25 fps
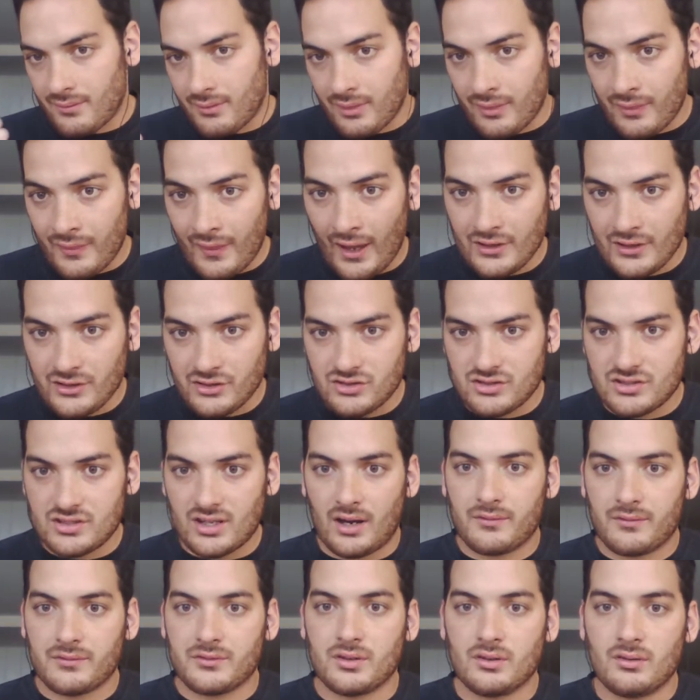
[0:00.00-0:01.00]
That you just
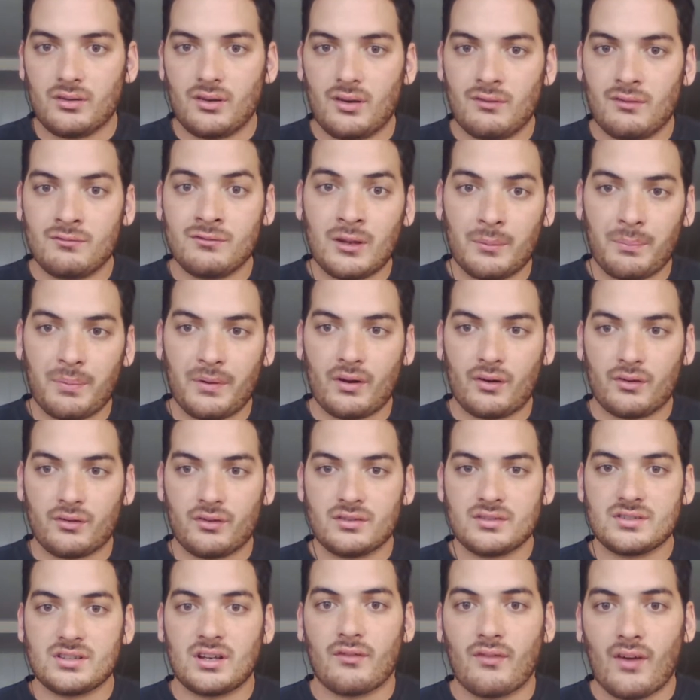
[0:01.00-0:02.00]
have to depend on
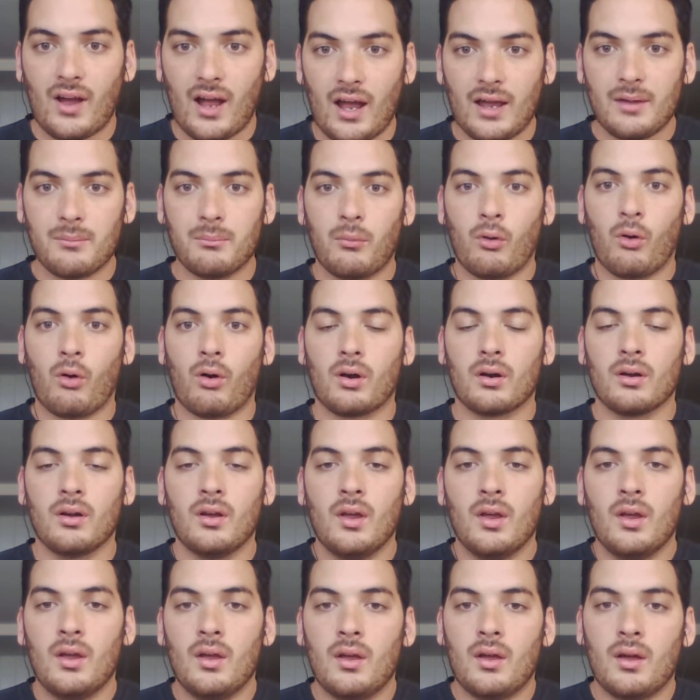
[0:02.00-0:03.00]
yourself. I'm more
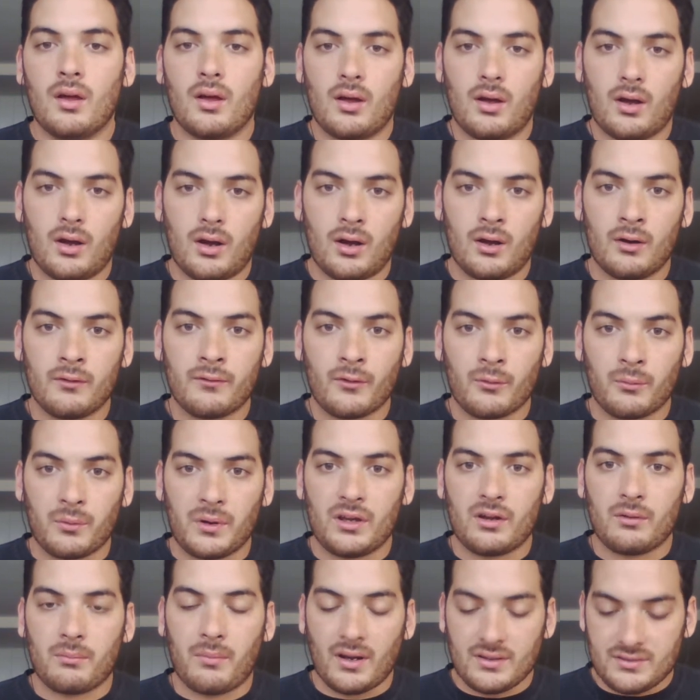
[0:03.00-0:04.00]
of a
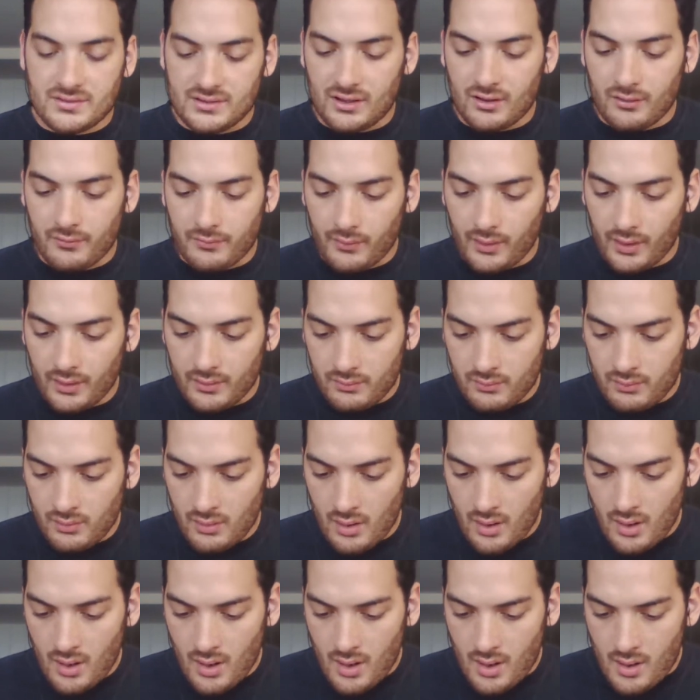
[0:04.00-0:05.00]
reader myself, right?
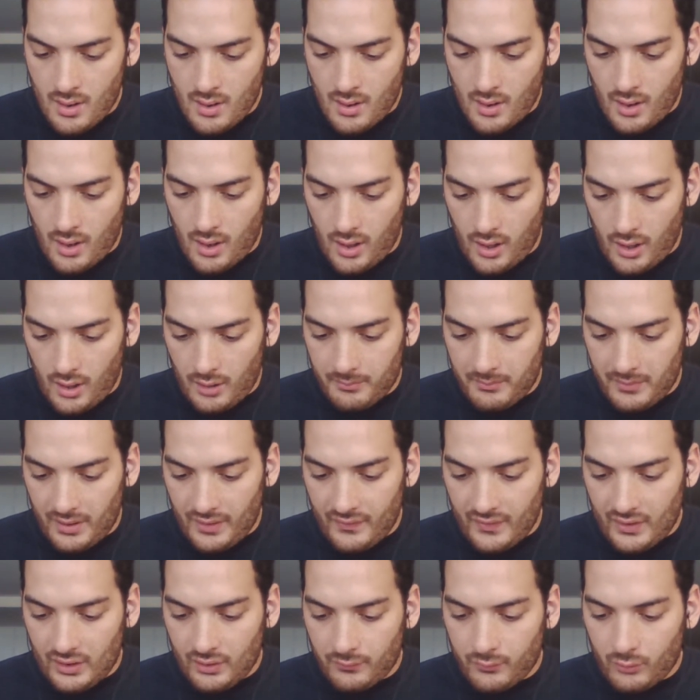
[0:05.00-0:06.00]

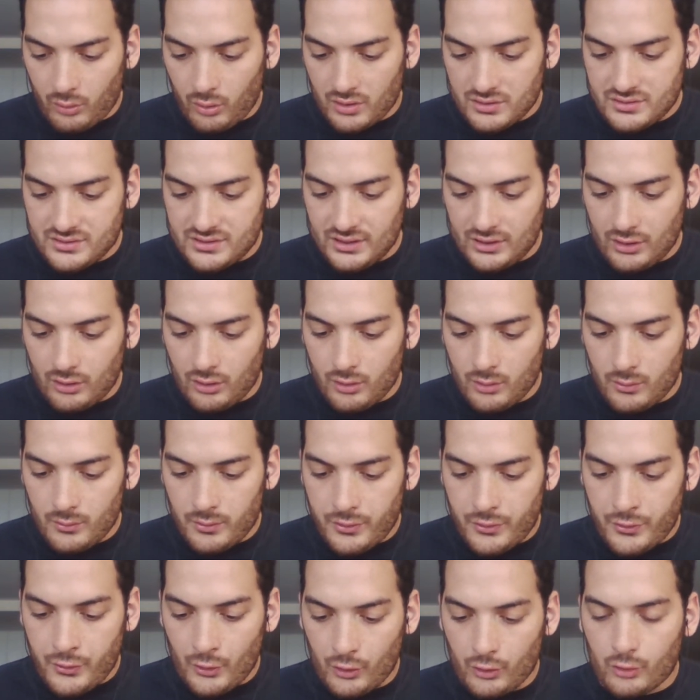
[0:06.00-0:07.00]
And then of course, Tito,
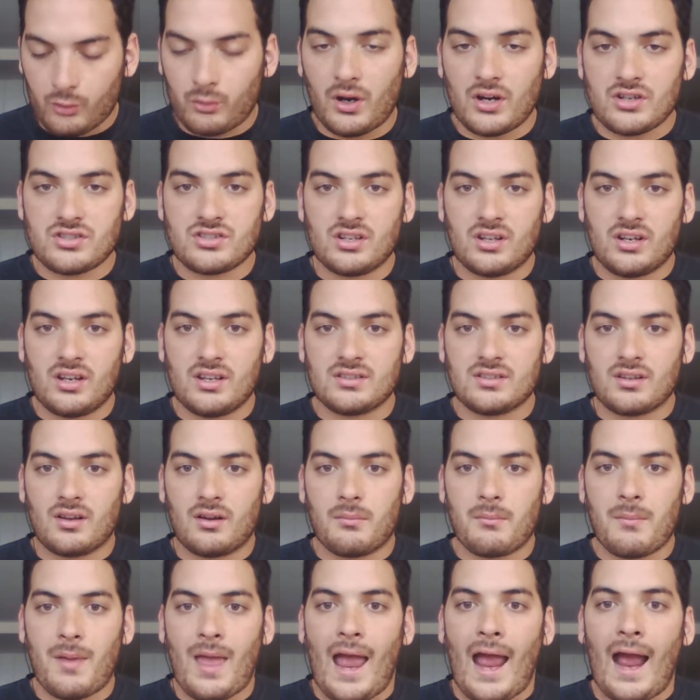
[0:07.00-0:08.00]
third question is
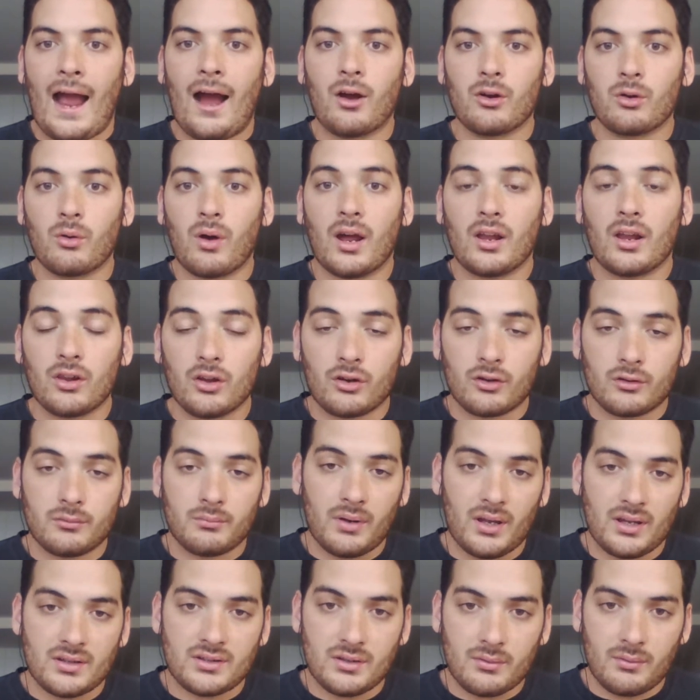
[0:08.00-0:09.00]
how do I learn,
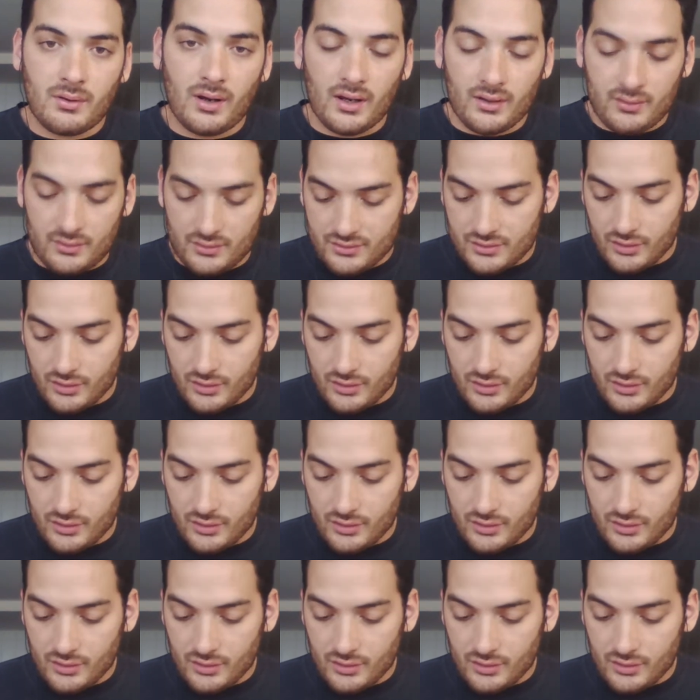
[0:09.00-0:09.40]
basically, right?